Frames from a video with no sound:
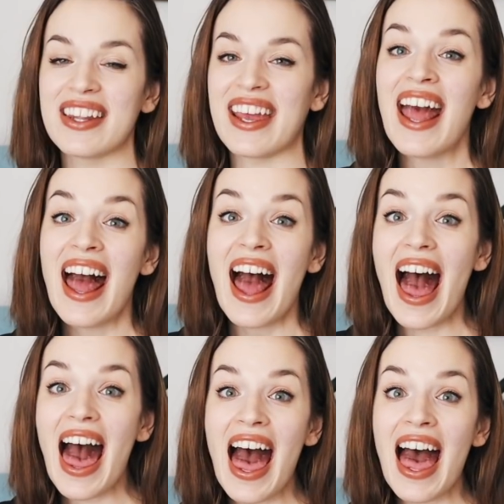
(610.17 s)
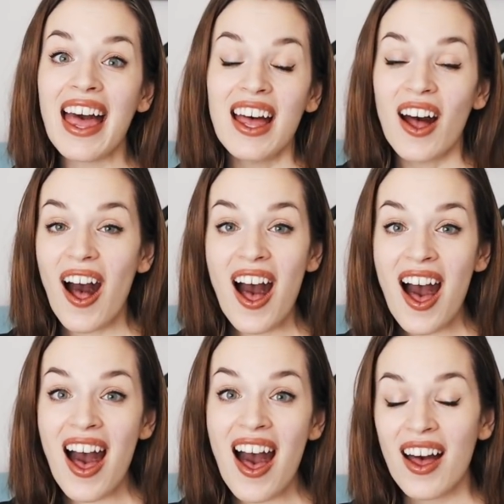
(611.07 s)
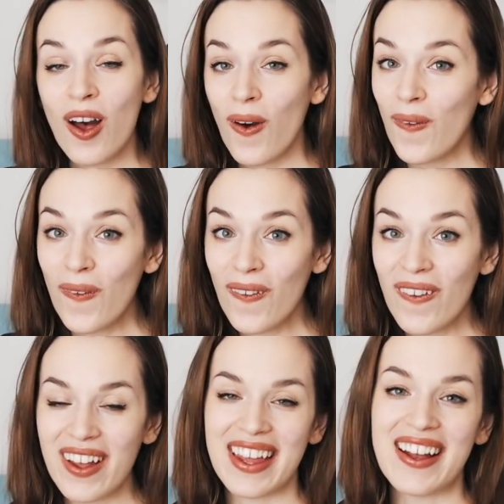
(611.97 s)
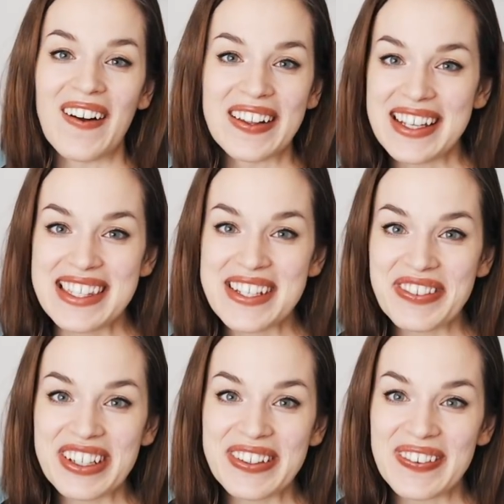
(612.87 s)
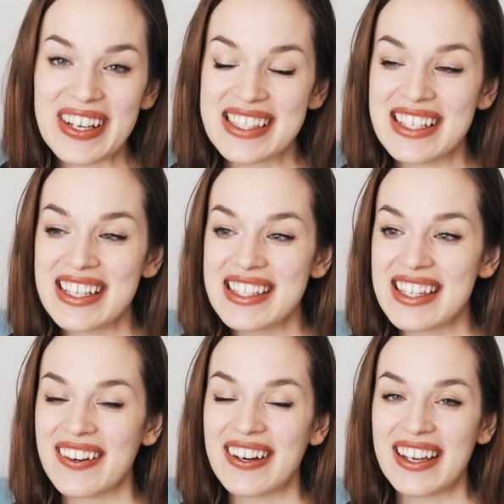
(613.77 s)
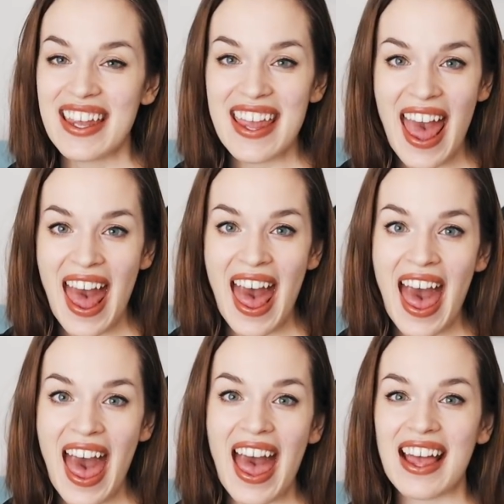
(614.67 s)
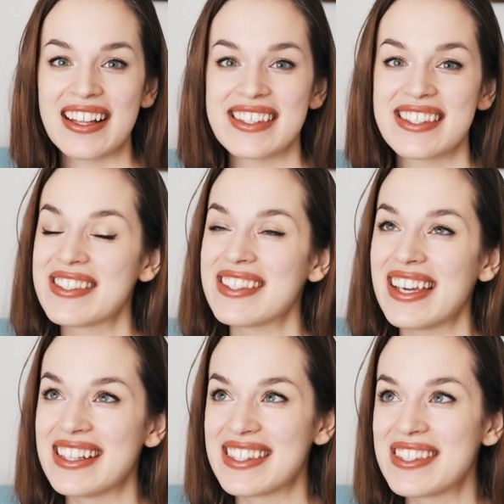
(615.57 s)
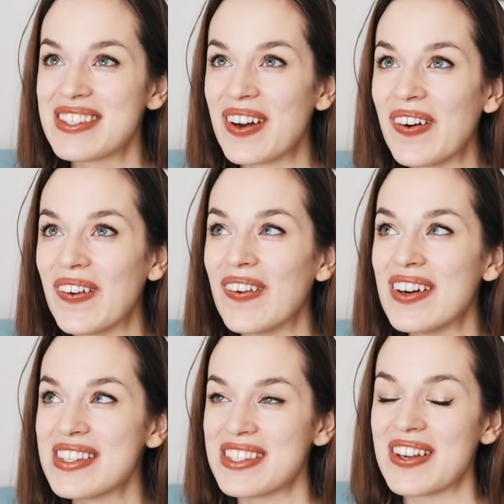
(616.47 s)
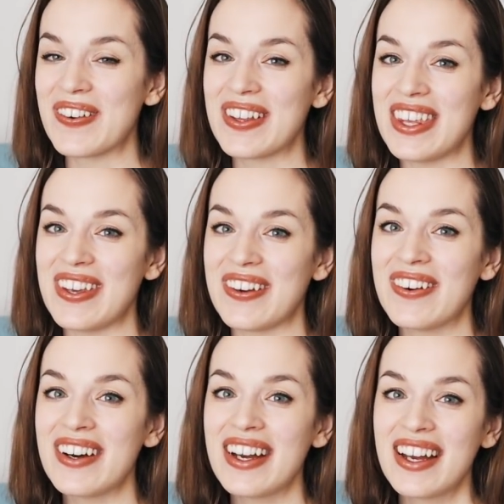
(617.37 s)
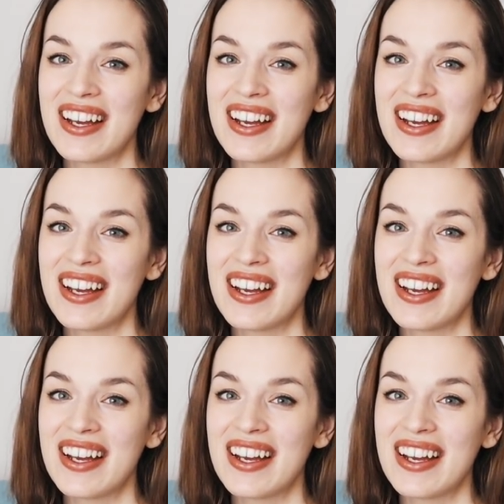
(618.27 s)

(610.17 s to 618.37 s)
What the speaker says: like, ah, ah, oh, and like all these different noises. Or yeah, it's so cute.